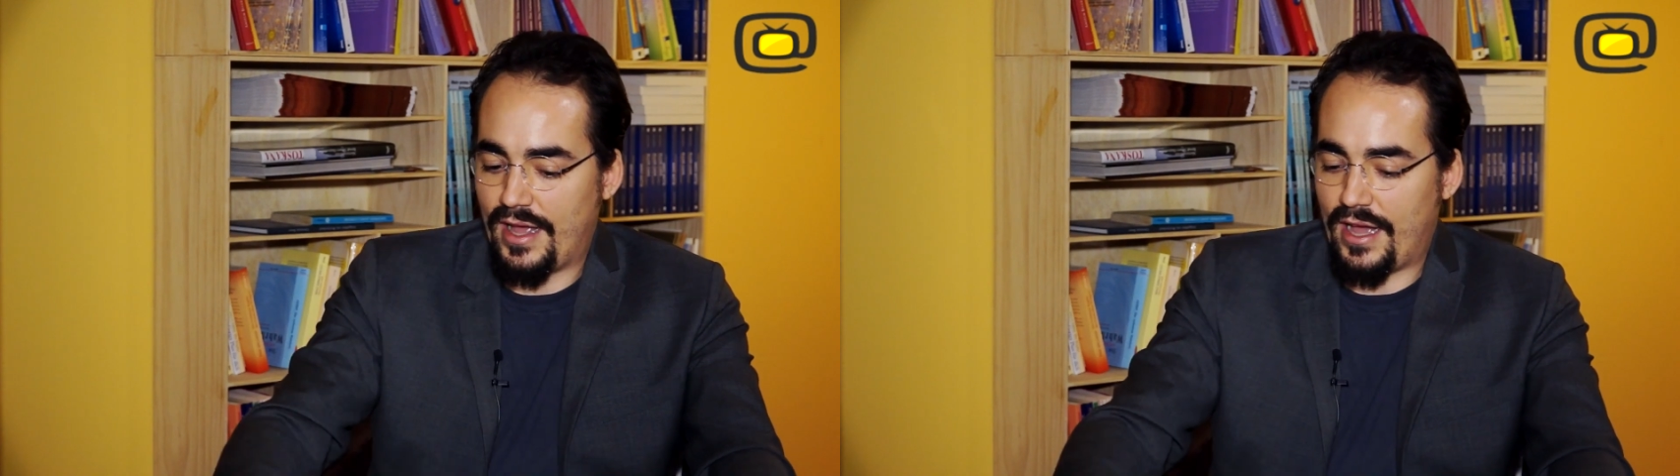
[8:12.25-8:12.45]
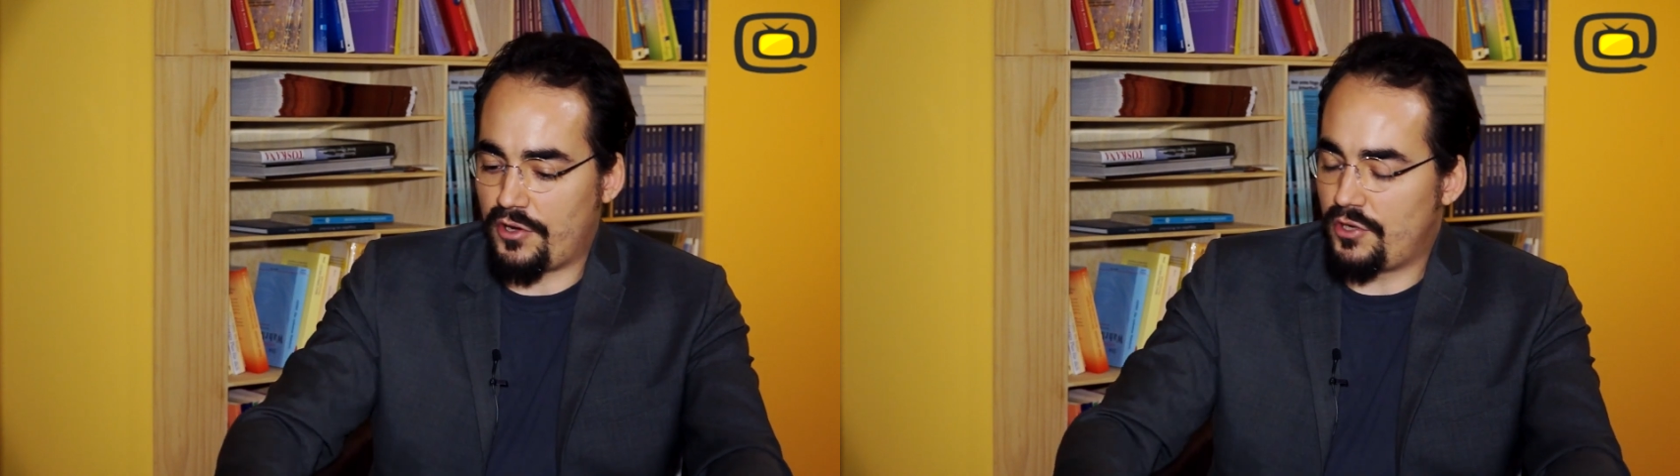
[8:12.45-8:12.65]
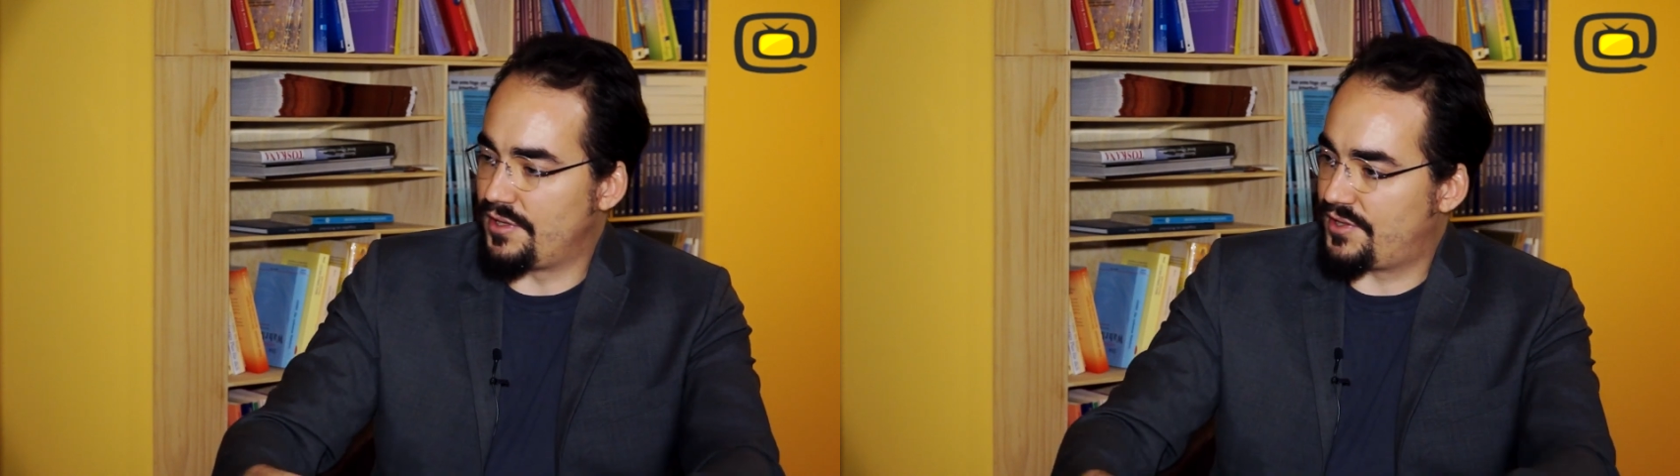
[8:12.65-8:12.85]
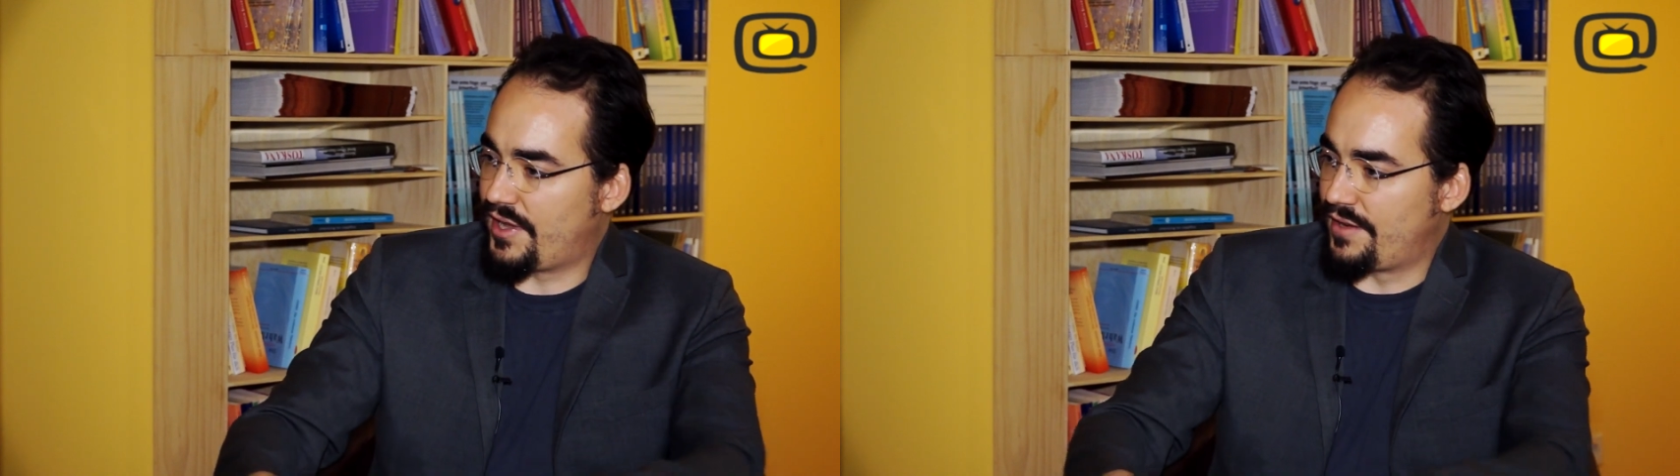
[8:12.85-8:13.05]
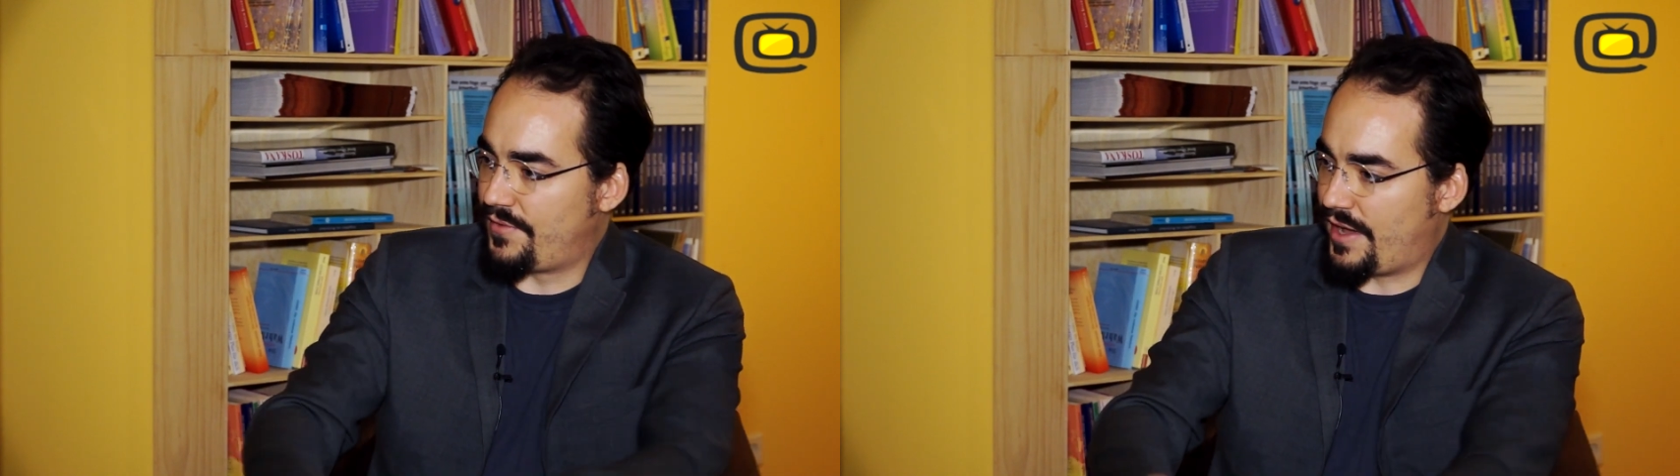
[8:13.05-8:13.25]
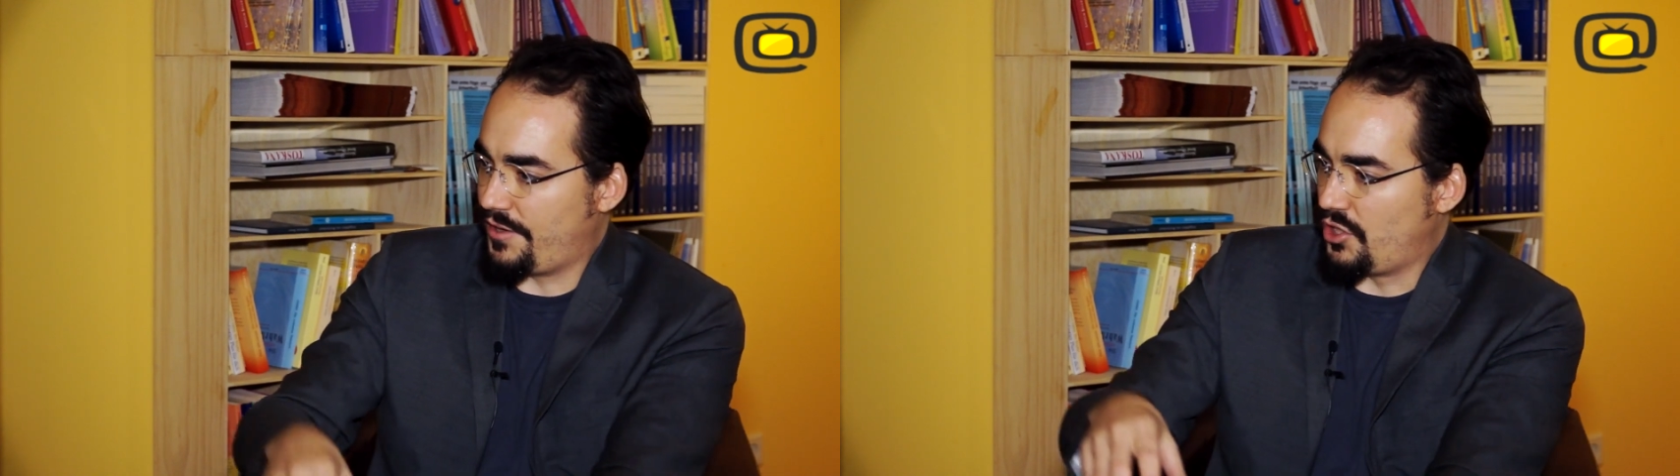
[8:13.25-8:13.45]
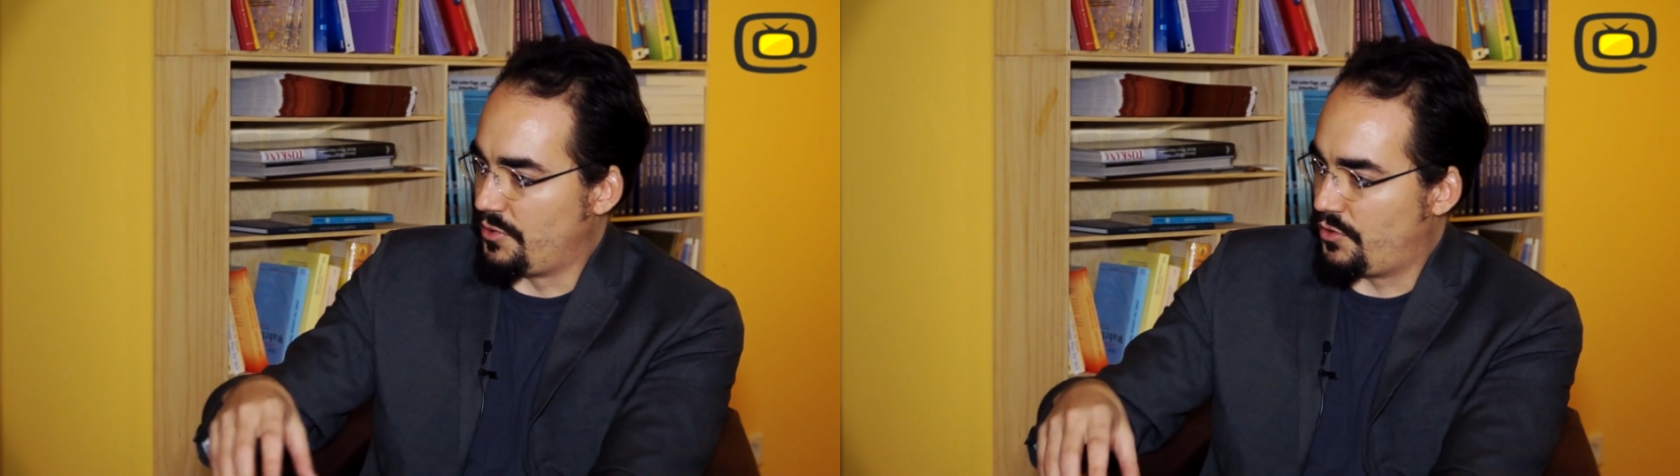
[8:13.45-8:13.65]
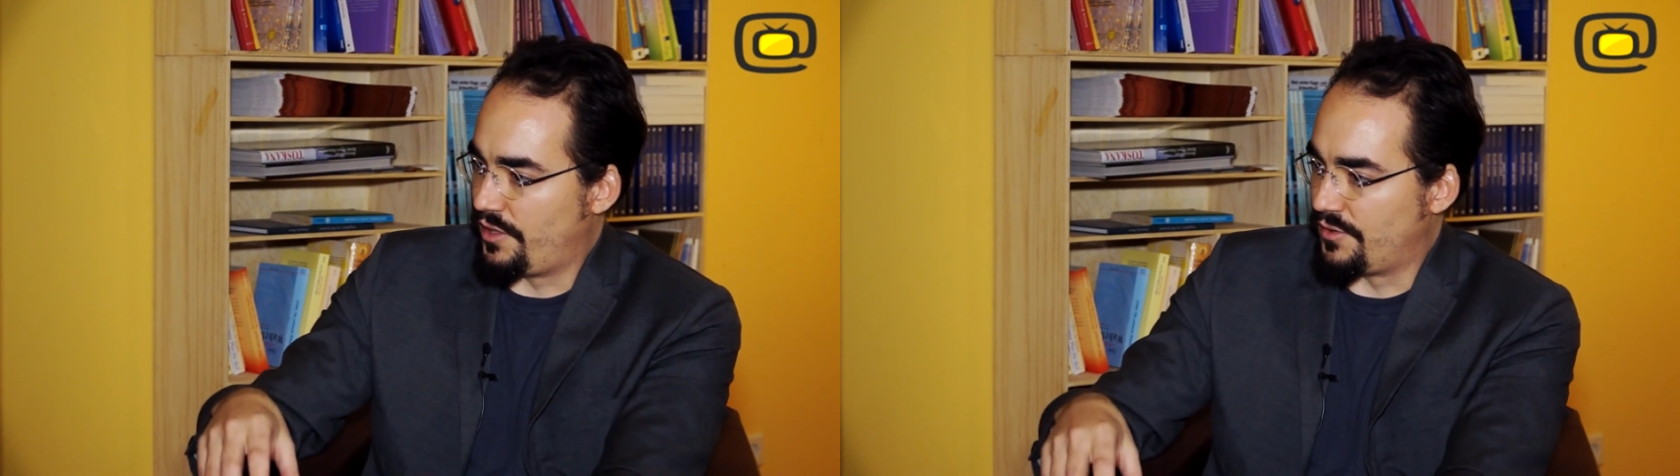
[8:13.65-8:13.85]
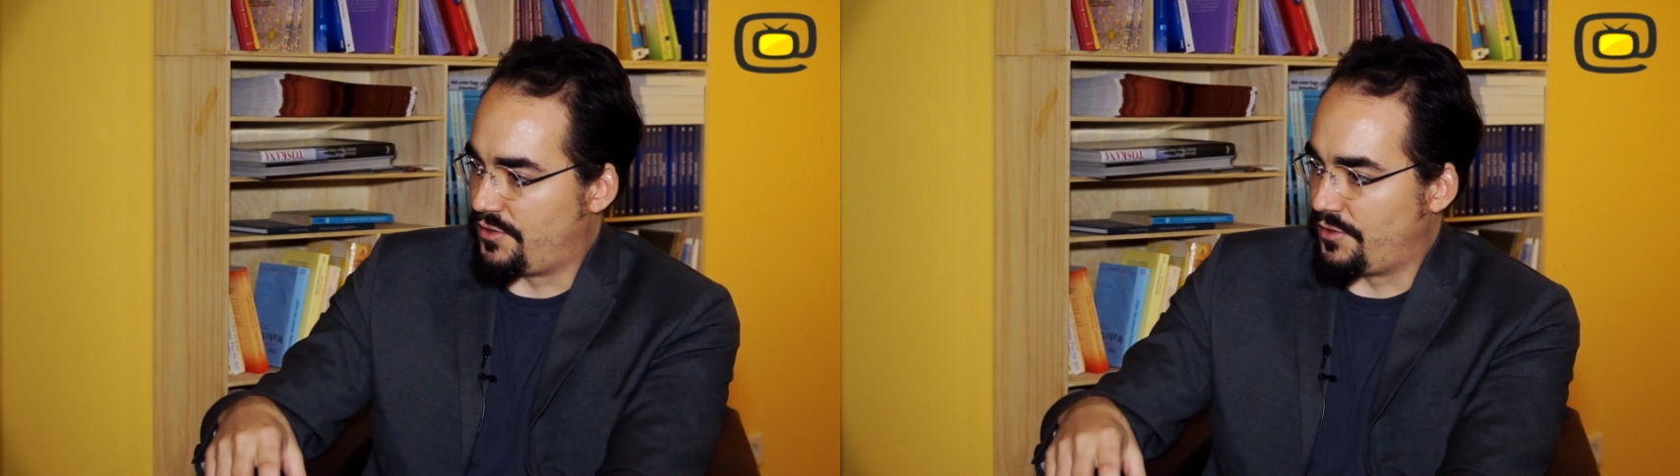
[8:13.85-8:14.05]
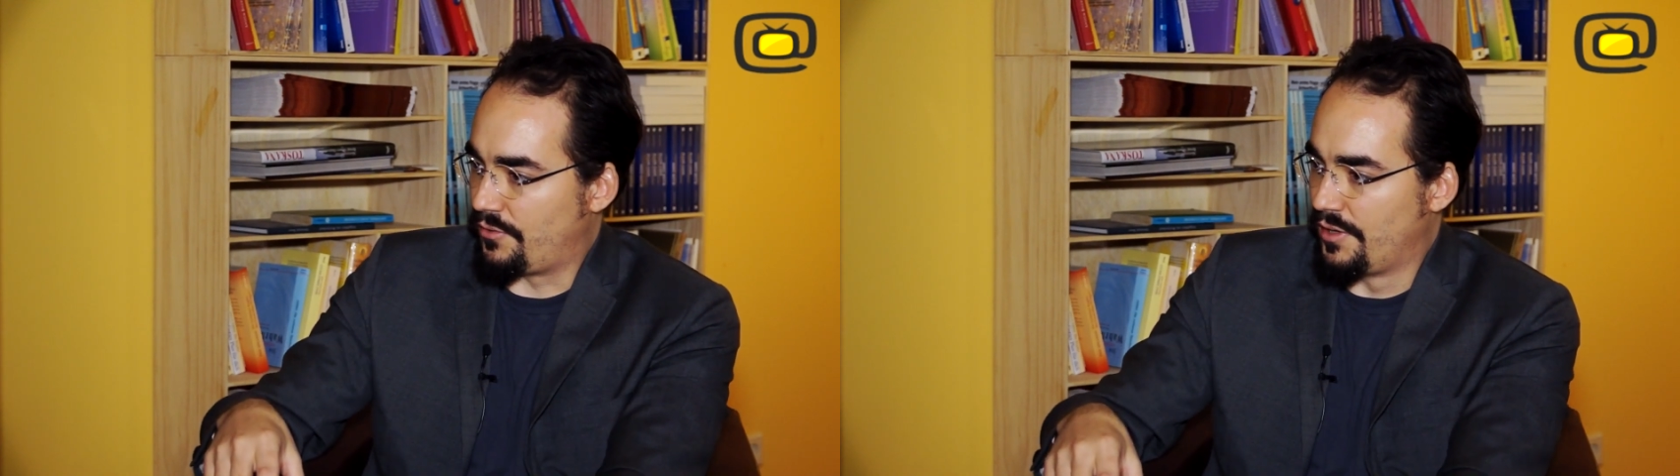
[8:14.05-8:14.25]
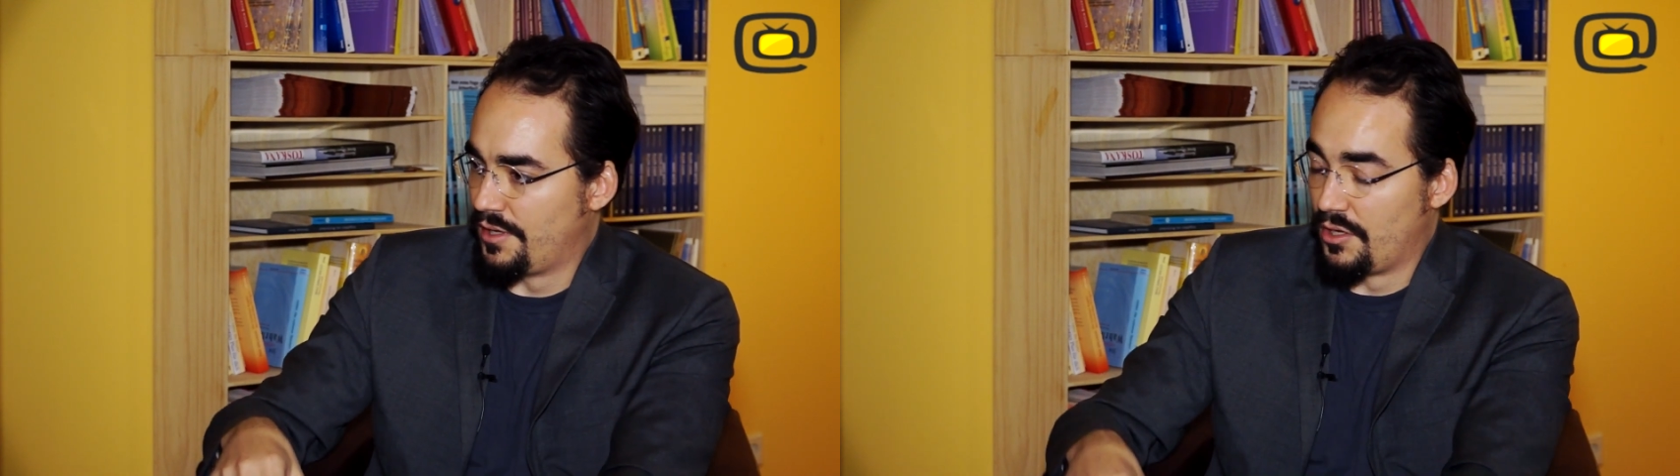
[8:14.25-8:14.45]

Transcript: How do you decide value between the two?